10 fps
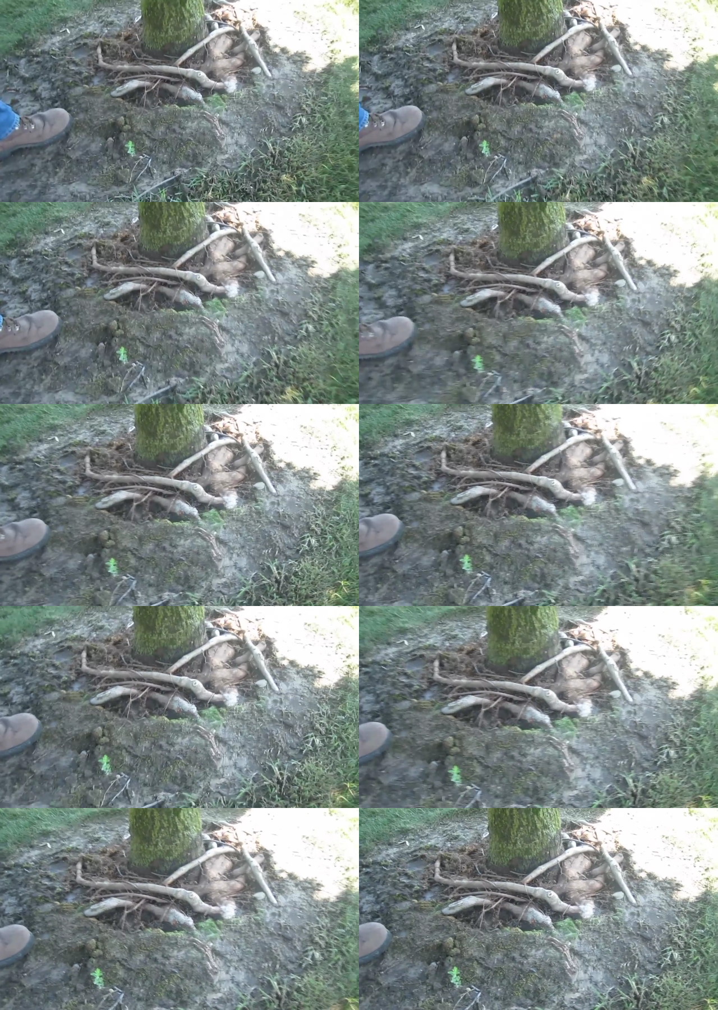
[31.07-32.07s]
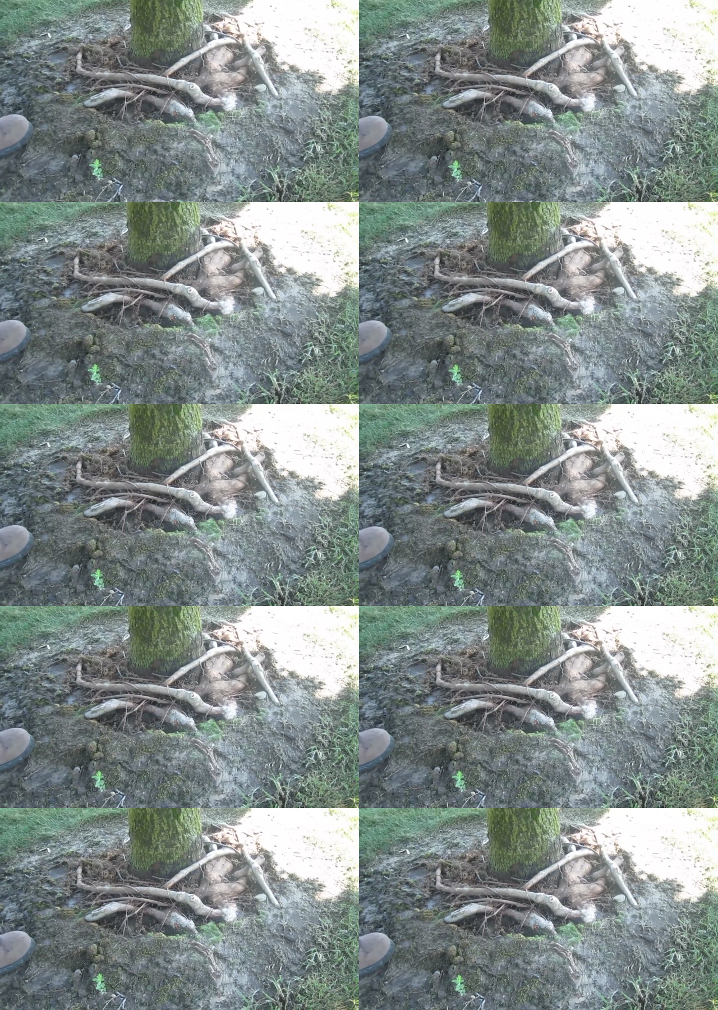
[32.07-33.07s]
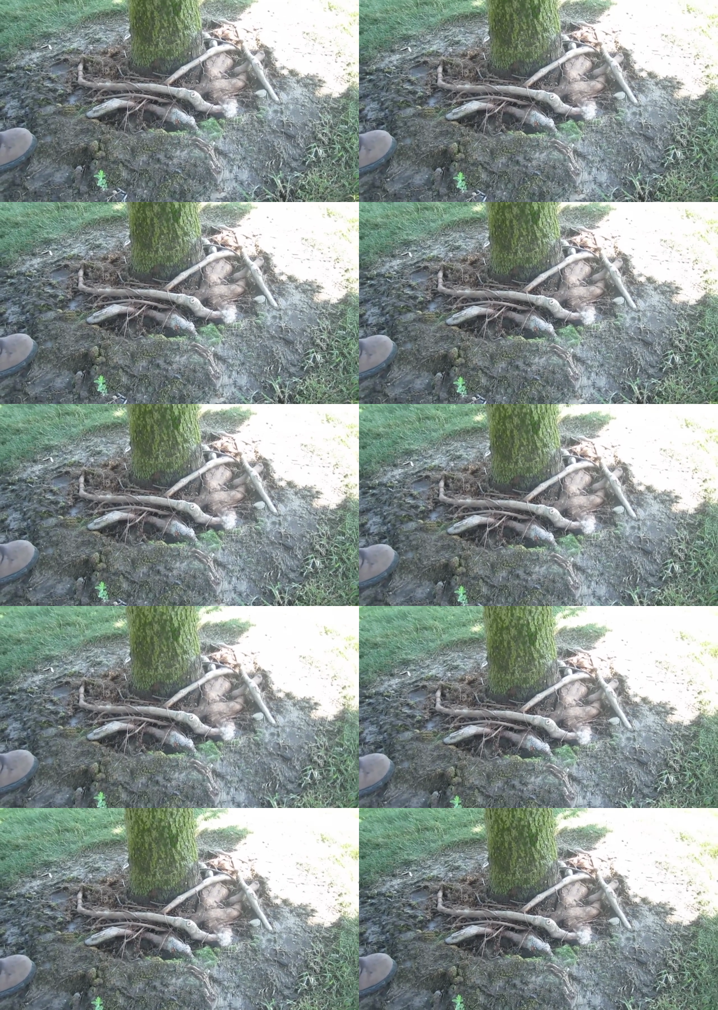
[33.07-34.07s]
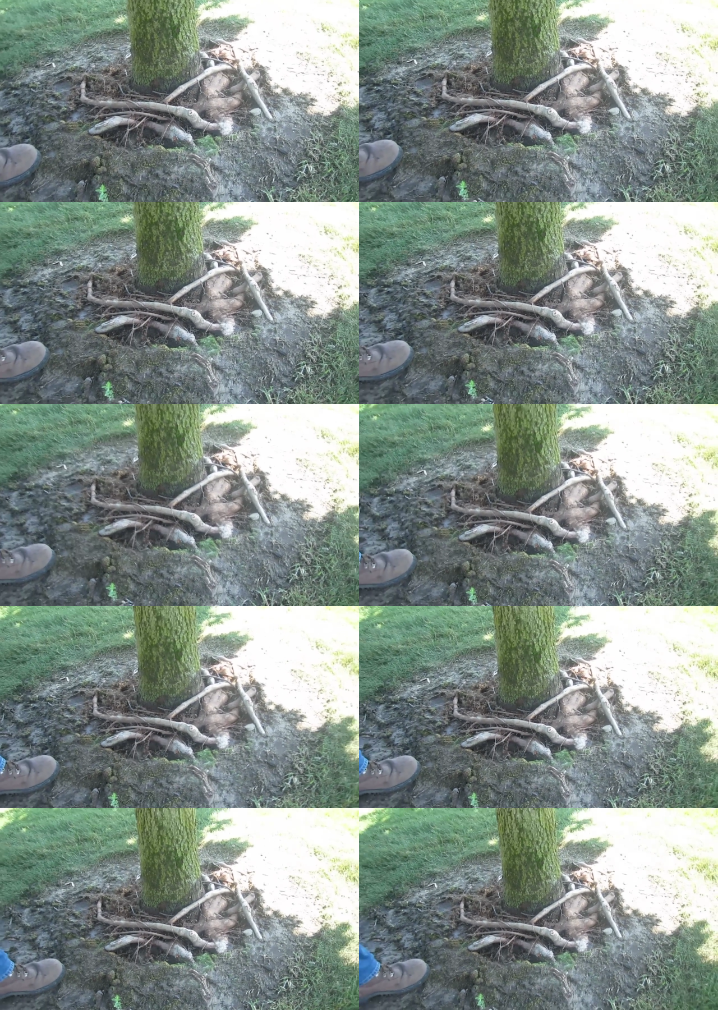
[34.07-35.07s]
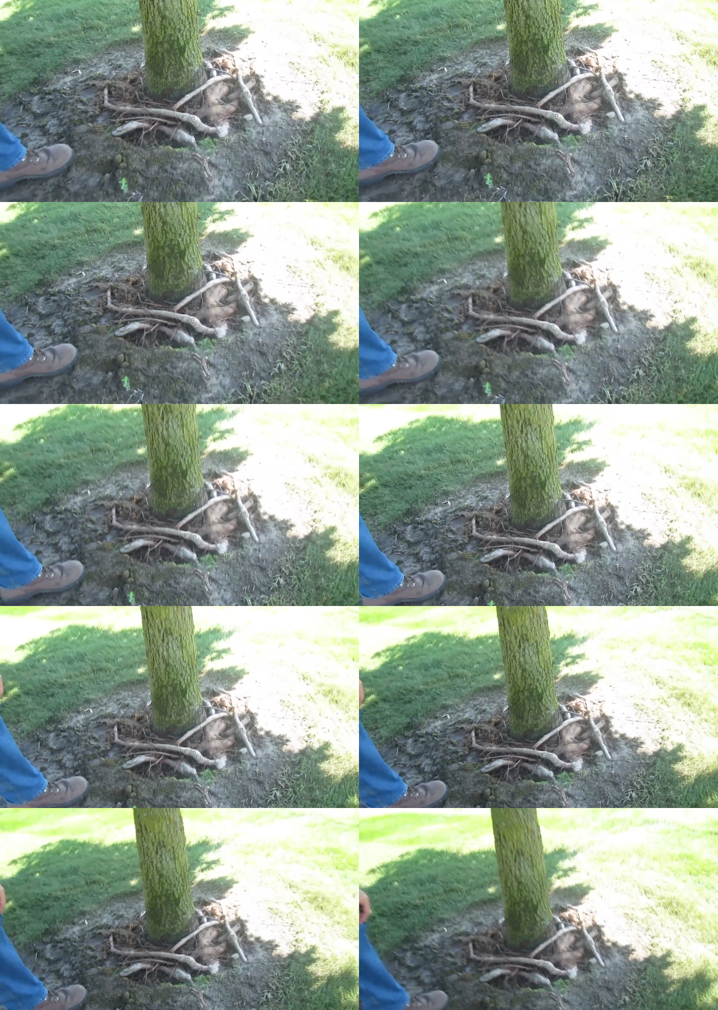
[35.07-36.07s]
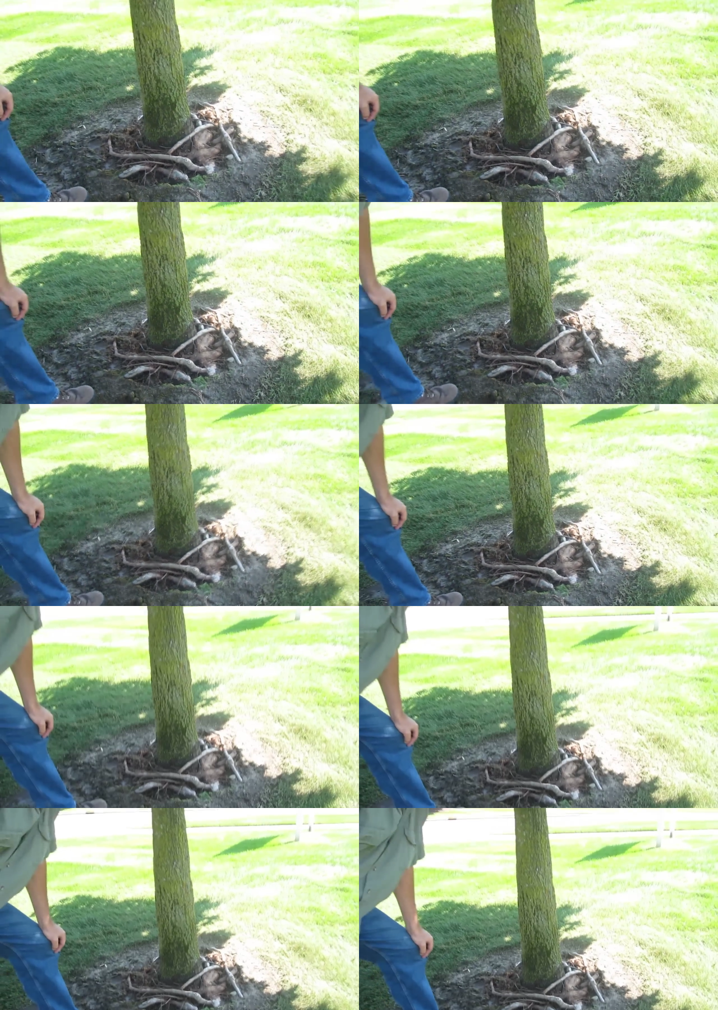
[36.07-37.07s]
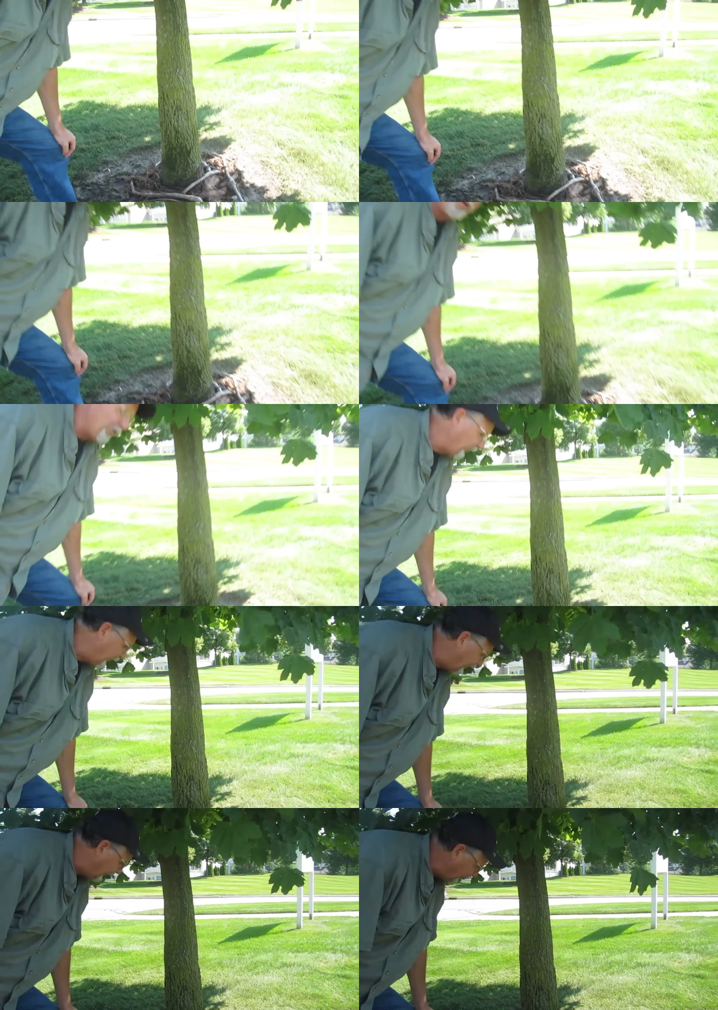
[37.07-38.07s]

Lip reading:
No face is visible, so there are no lips to read.